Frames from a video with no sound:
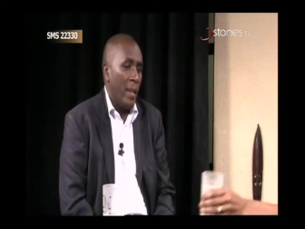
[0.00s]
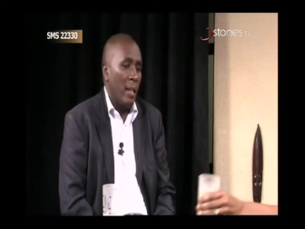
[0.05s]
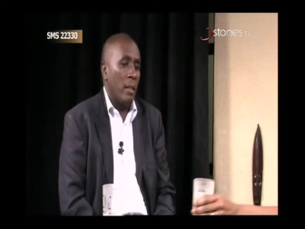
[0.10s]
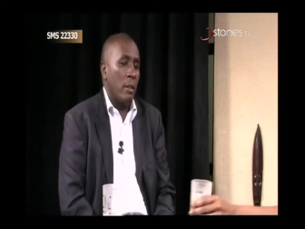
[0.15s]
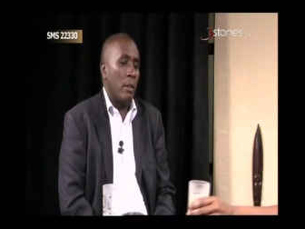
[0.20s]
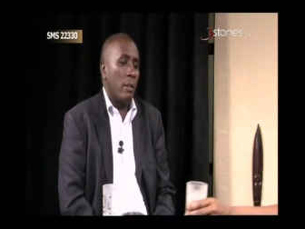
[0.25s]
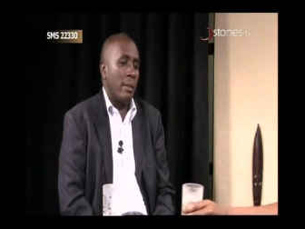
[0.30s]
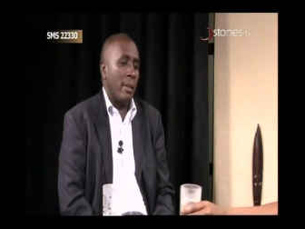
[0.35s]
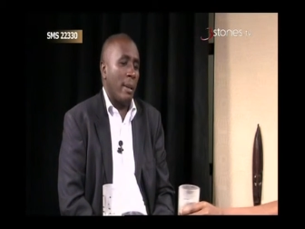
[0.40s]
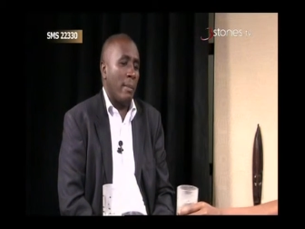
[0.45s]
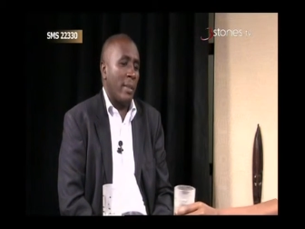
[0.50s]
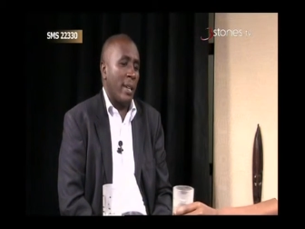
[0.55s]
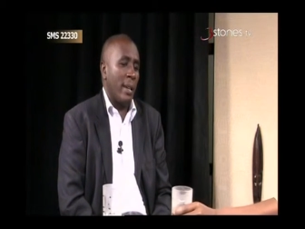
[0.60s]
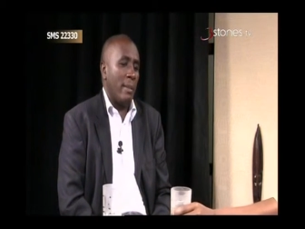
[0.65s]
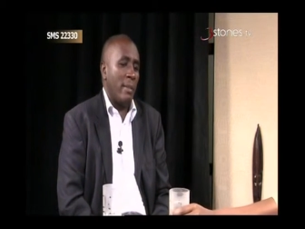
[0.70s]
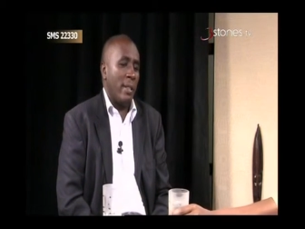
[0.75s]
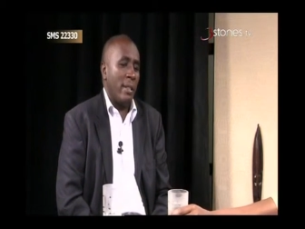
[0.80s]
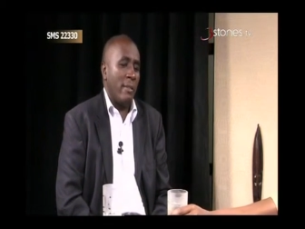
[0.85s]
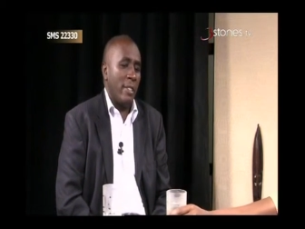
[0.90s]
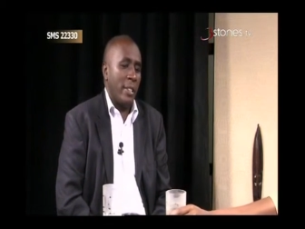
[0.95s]
or
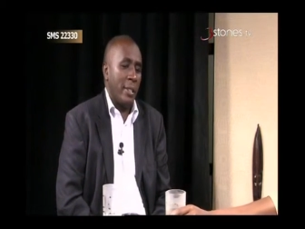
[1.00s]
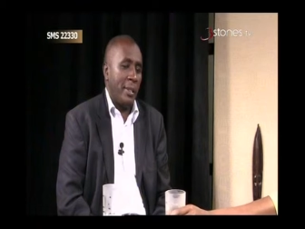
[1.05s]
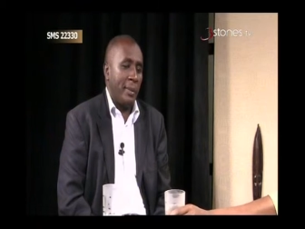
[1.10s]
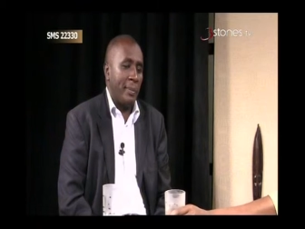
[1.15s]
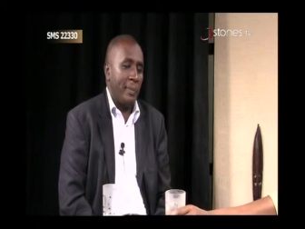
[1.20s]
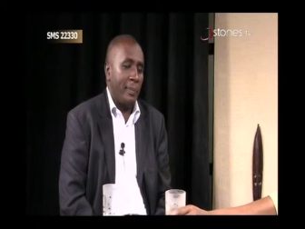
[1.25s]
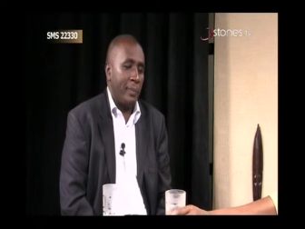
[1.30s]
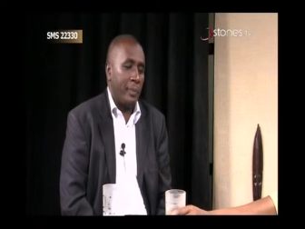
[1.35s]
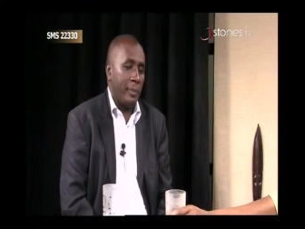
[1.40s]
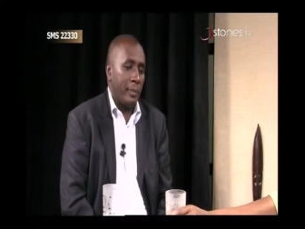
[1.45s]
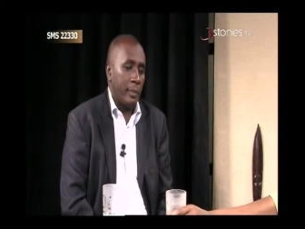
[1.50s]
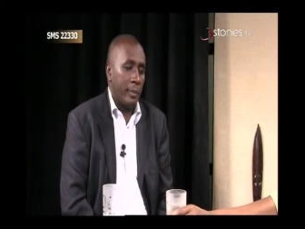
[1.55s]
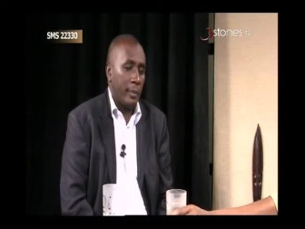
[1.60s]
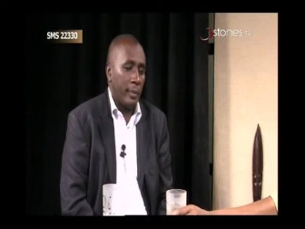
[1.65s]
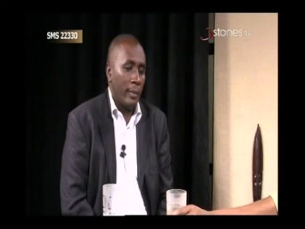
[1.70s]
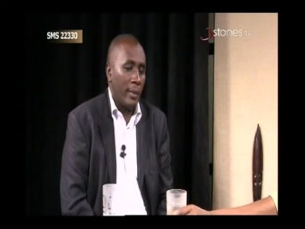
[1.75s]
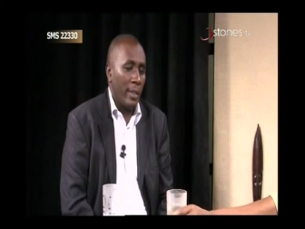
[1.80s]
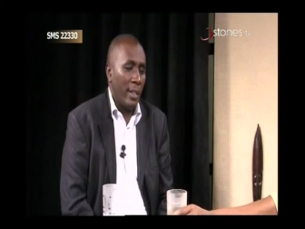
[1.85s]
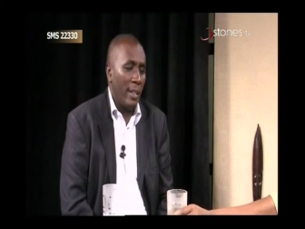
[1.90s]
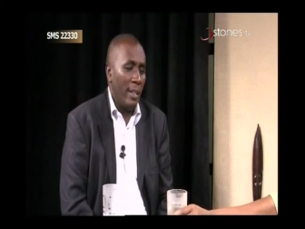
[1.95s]
sometimes even
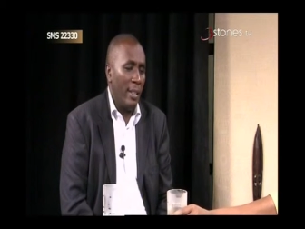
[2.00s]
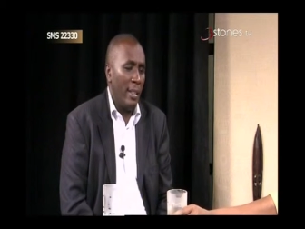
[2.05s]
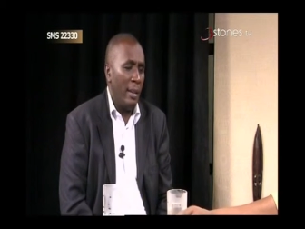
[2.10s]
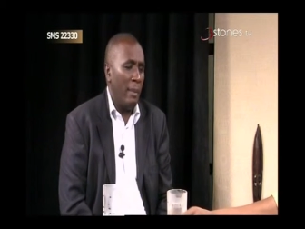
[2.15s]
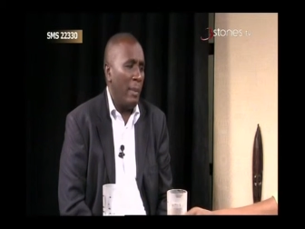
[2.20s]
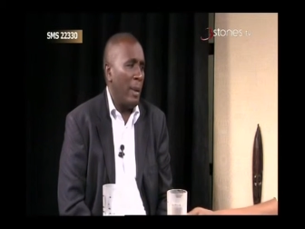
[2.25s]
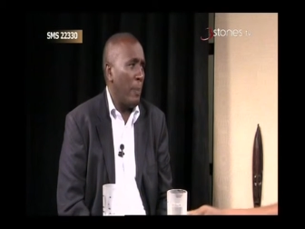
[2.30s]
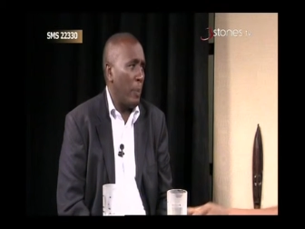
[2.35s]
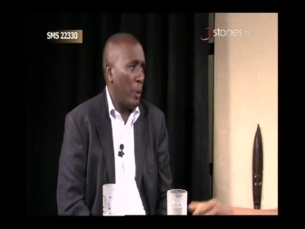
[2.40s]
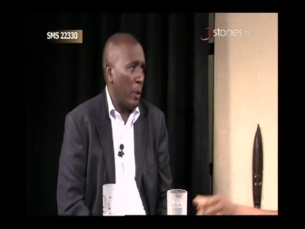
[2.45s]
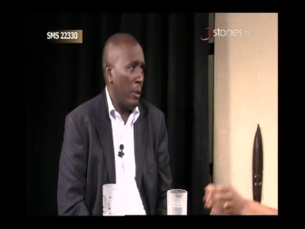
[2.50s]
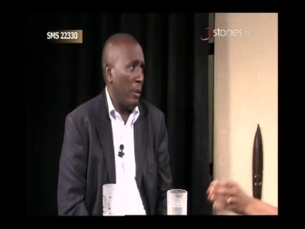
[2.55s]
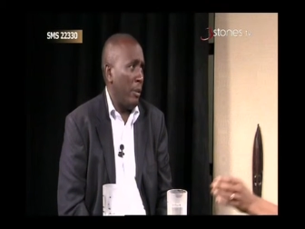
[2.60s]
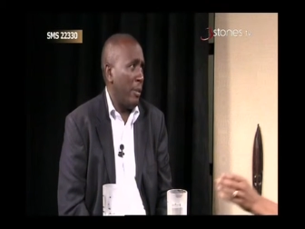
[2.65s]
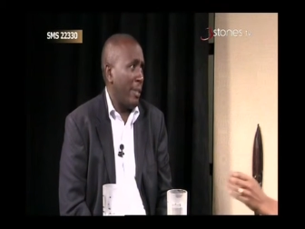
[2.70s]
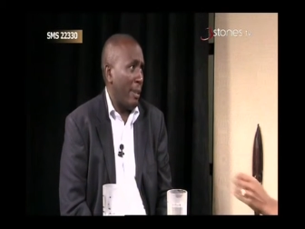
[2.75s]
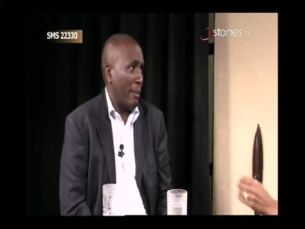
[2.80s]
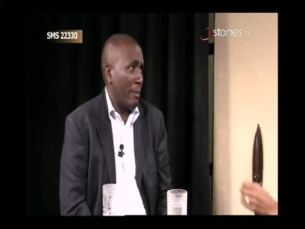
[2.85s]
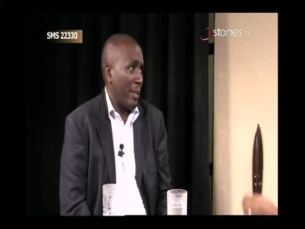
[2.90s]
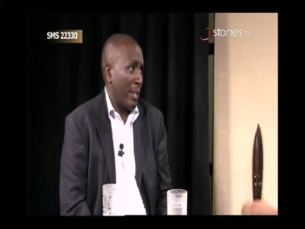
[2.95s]
they may produce
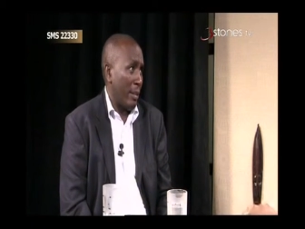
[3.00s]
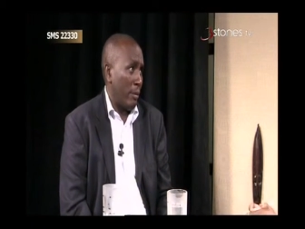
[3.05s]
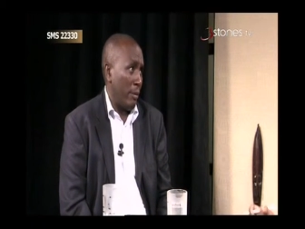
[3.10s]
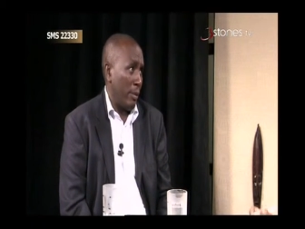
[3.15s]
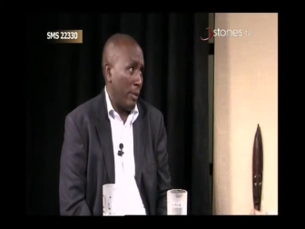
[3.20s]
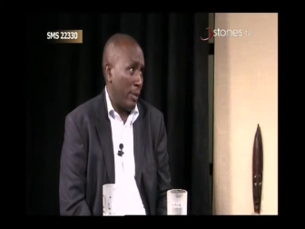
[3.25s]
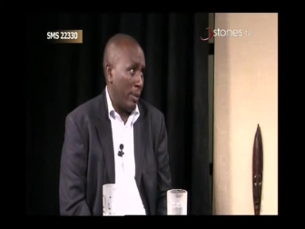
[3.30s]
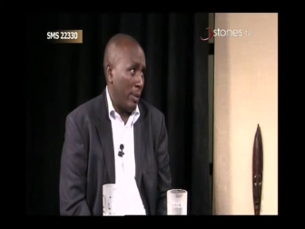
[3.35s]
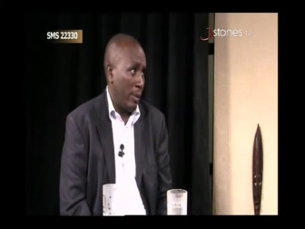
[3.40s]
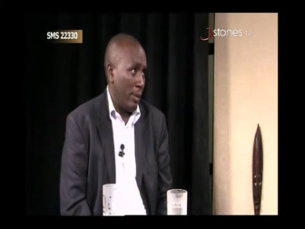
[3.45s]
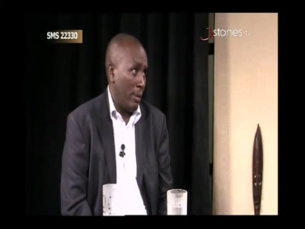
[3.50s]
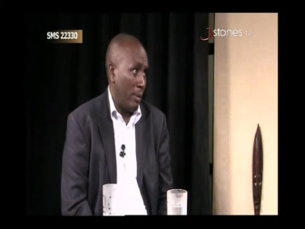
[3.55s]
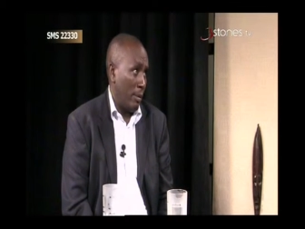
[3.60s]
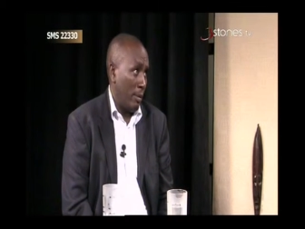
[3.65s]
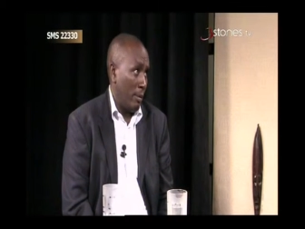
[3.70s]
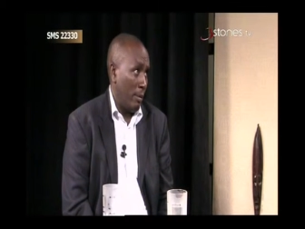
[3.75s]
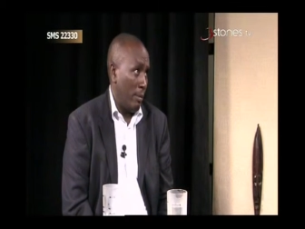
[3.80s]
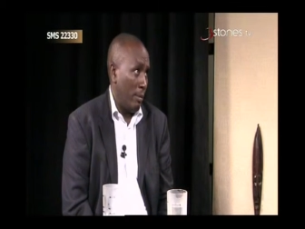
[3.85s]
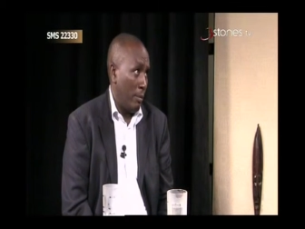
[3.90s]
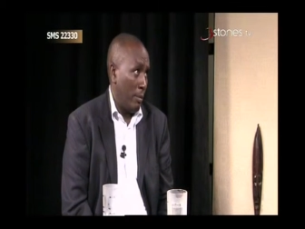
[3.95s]
some sounds,
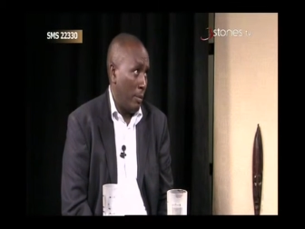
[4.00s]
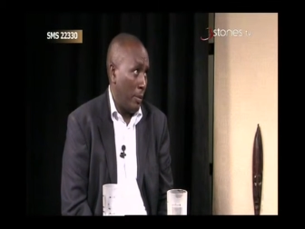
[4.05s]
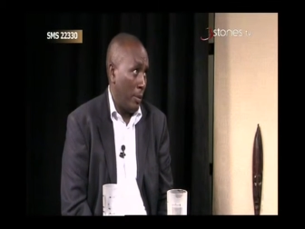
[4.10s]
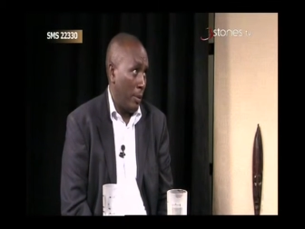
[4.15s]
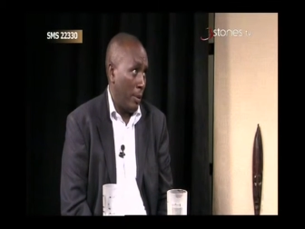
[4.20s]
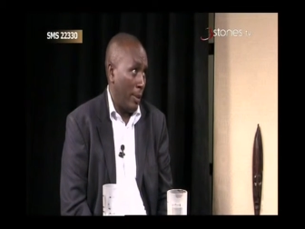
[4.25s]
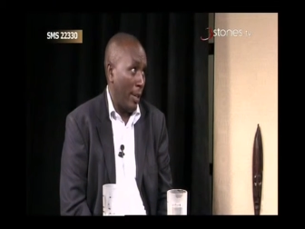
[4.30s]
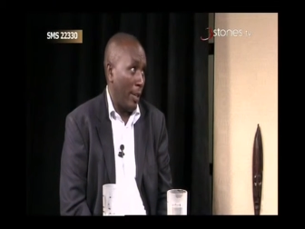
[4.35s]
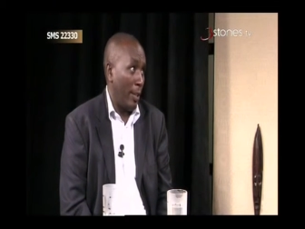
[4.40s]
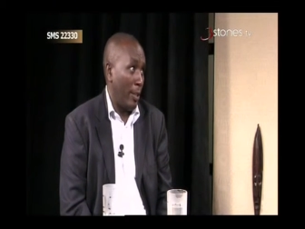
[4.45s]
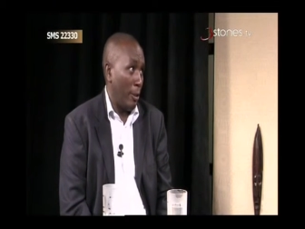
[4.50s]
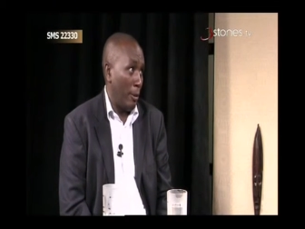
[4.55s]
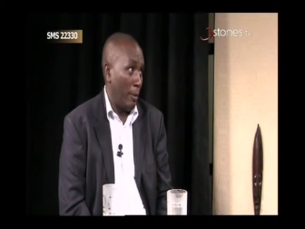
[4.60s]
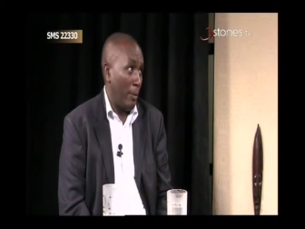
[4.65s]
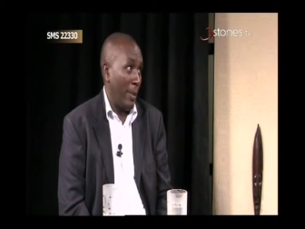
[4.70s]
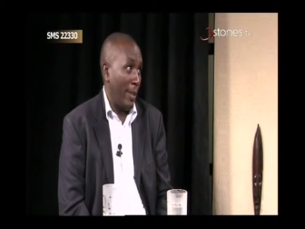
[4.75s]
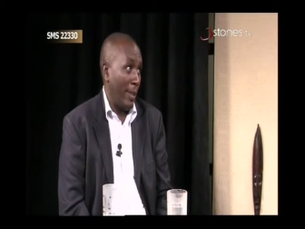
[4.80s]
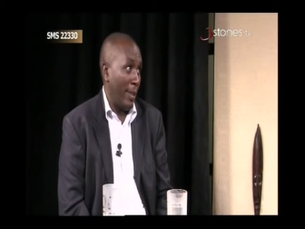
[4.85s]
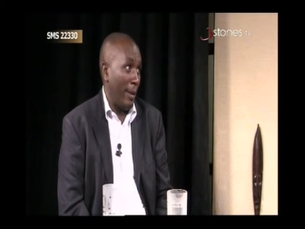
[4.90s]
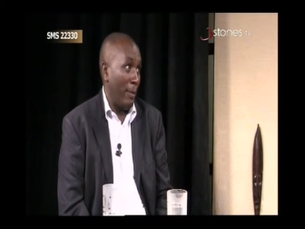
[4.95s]
like you're
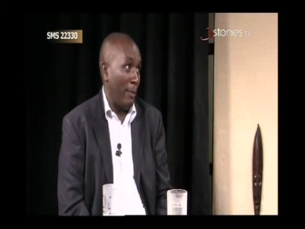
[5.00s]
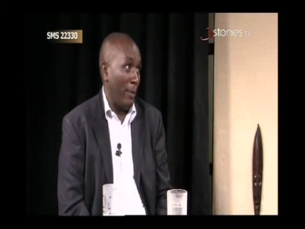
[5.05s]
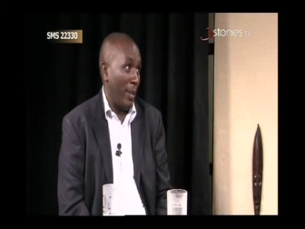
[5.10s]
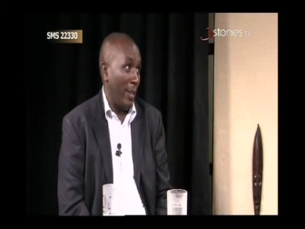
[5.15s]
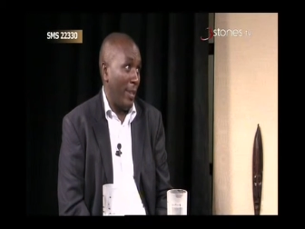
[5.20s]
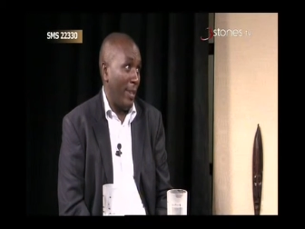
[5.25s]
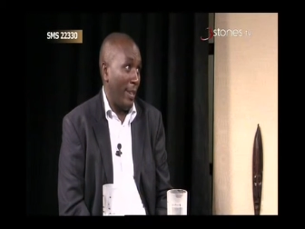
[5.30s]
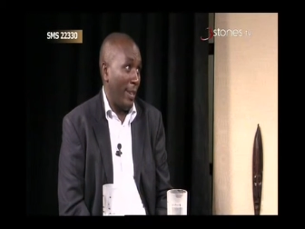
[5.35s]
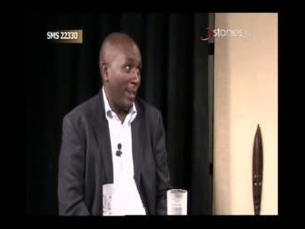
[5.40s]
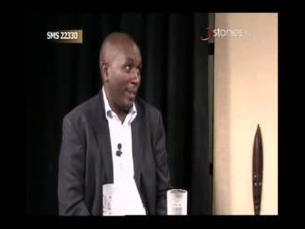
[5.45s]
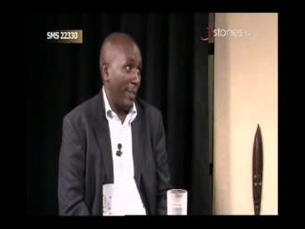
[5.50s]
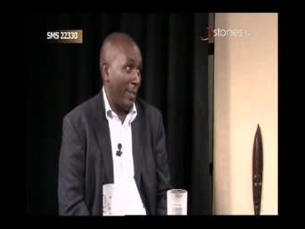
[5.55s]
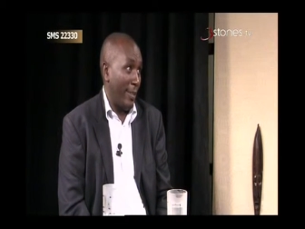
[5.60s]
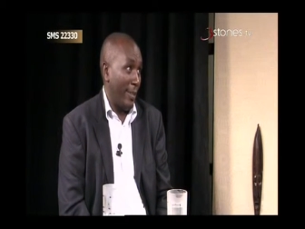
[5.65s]
with them and they are